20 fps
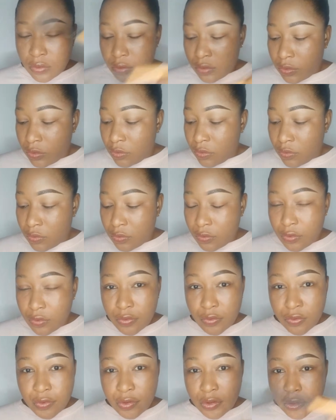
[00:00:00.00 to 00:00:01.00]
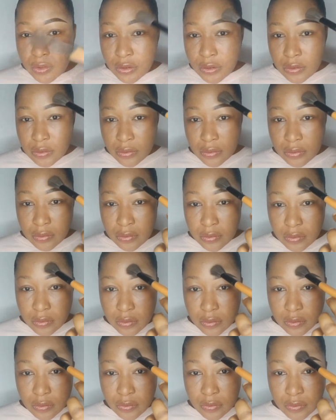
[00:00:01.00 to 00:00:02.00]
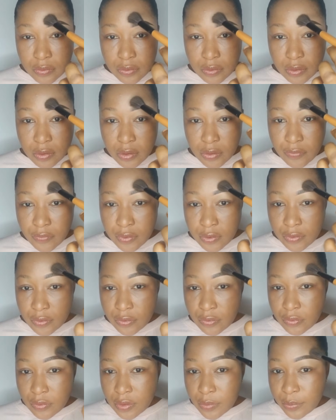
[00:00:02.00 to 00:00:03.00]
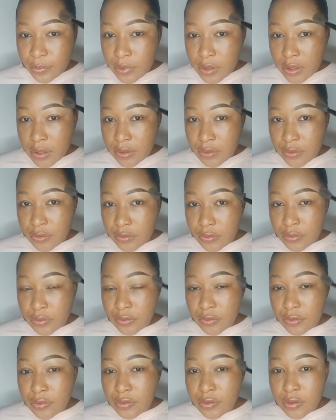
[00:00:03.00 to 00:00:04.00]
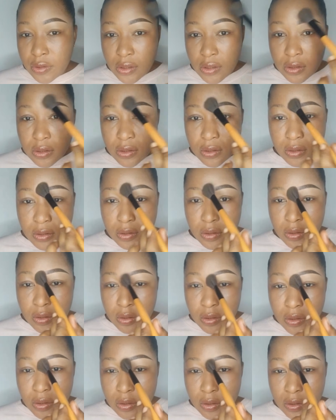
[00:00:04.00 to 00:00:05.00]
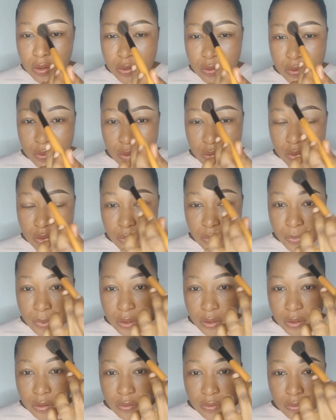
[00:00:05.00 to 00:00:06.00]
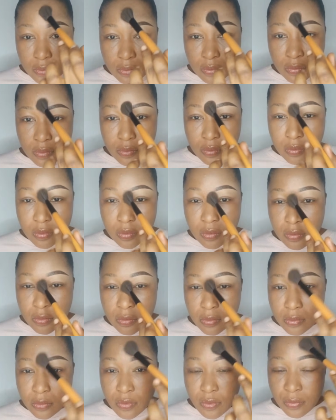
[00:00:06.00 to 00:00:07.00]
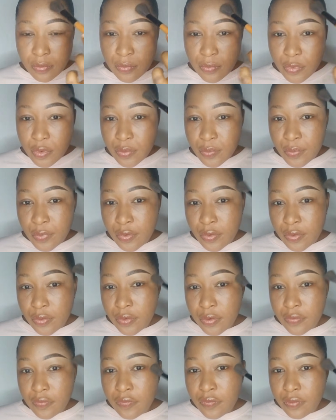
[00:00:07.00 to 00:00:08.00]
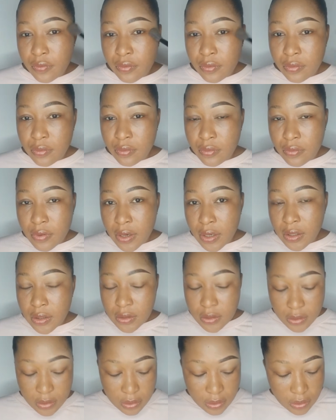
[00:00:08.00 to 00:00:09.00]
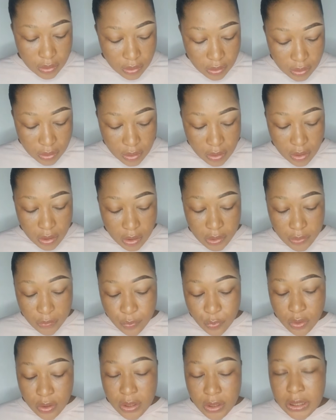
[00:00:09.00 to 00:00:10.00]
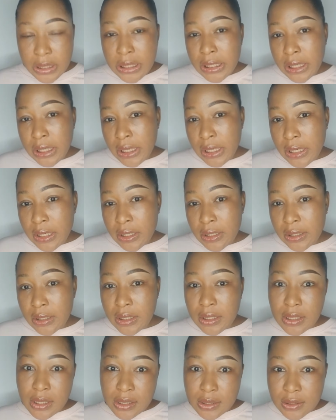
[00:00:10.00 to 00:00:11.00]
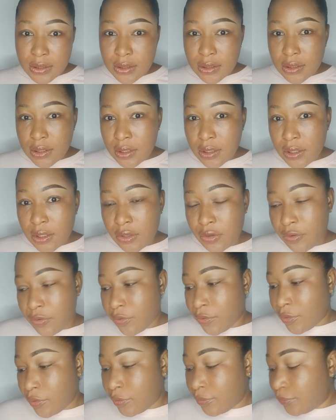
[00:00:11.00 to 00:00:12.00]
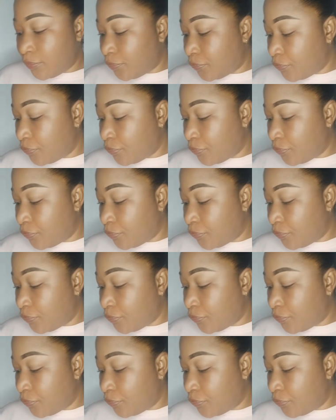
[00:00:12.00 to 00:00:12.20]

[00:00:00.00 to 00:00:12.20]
use it on those areas you applied your concealer. It's gonna make it look more beautiful, right? And more clean, classy, you know.